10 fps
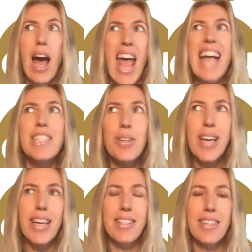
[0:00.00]

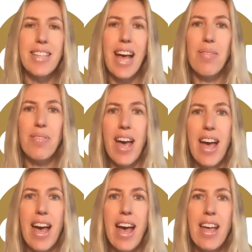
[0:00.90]
educators out
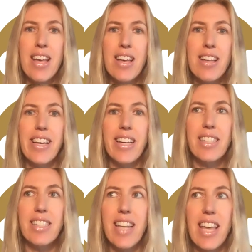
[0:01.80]
there
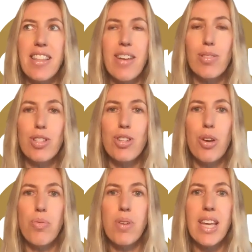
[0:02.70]
that say there is
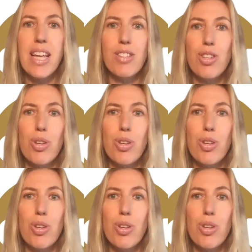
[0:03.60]
no need